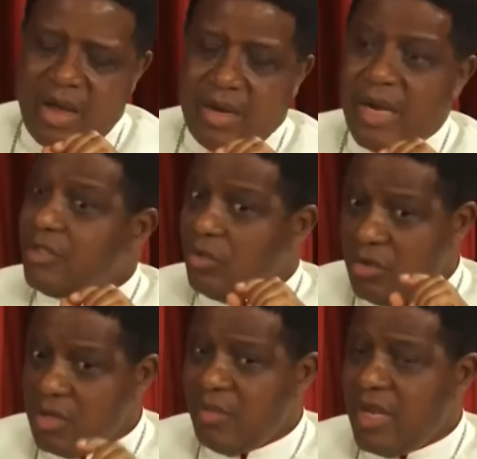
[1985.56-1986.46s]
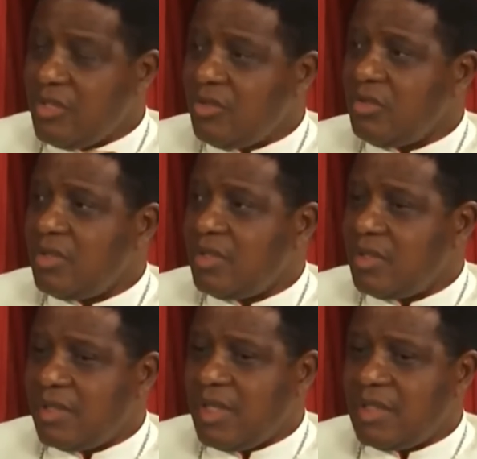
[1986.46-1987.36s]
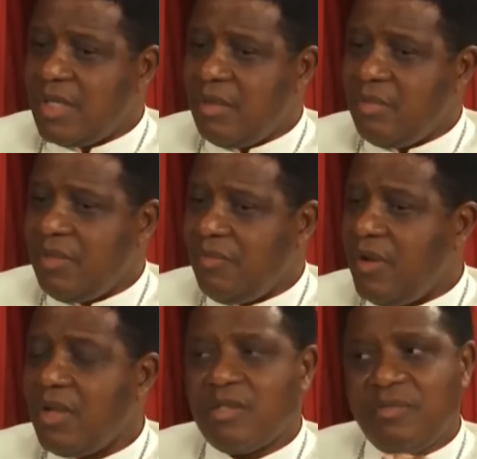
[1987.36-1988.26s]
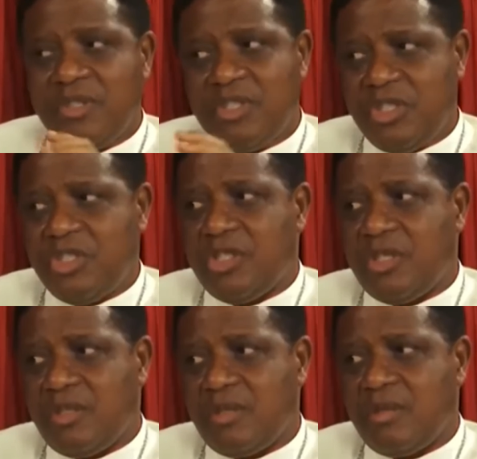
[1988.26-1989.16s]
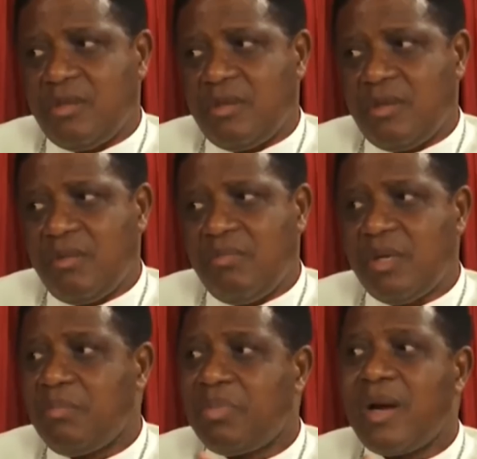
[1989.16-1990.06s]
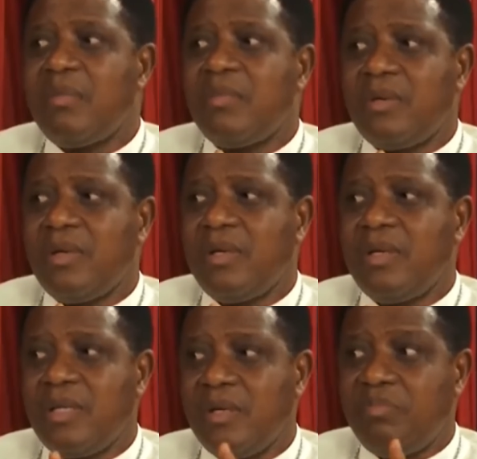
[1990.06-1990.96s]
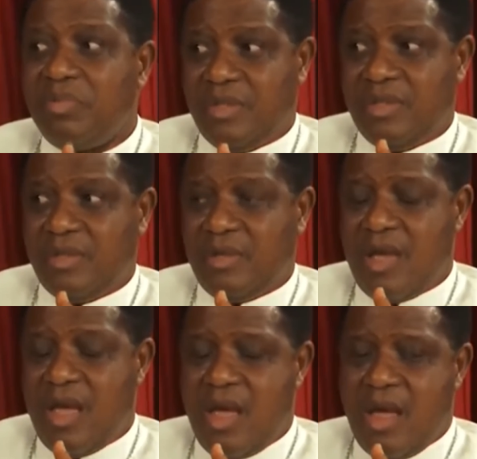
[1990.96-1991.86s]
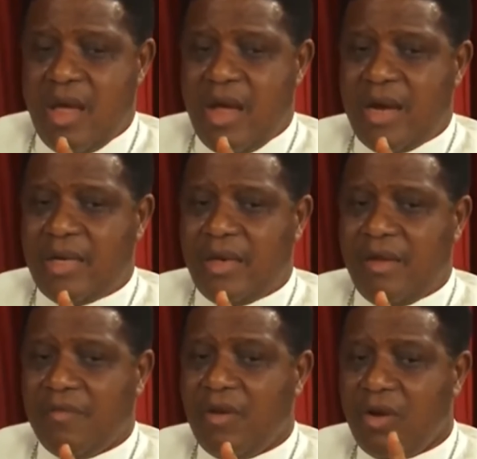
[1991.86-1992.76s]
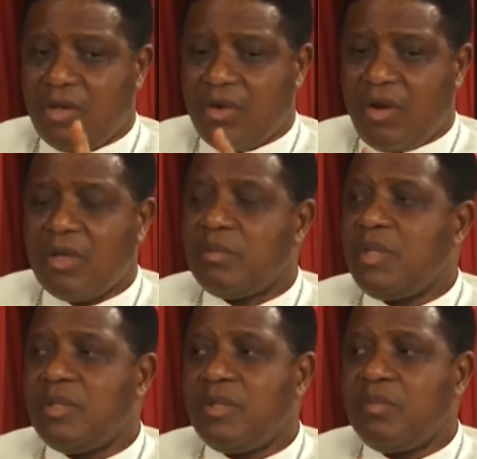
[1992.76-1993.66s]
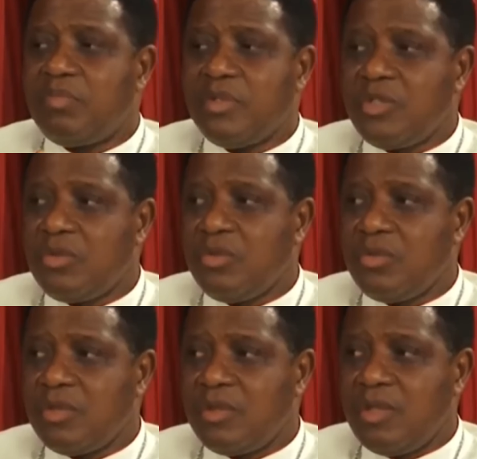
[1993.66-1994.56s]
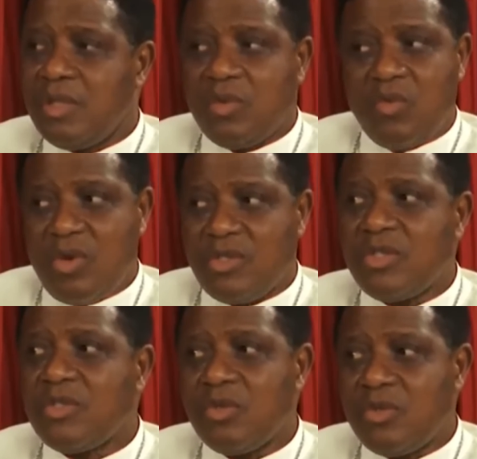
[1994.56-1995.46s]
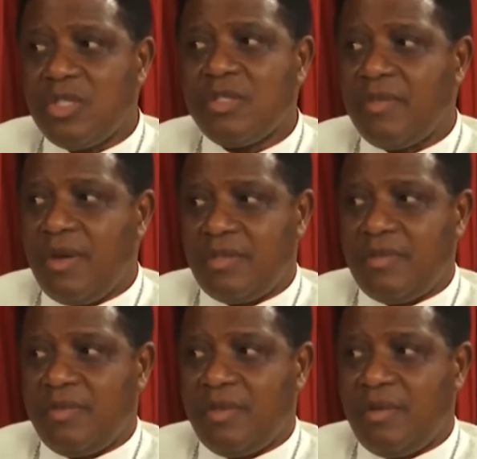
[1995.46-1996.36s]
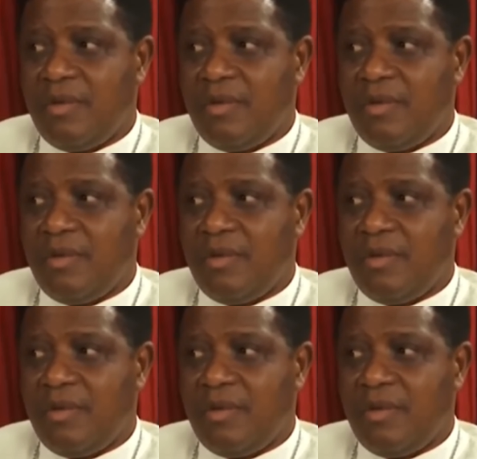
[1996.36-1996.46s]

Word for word: And I told my students that I am a philosophy teacher, but primarily a priest. And if God called me to the priesthood, it wasn't to teach philosophy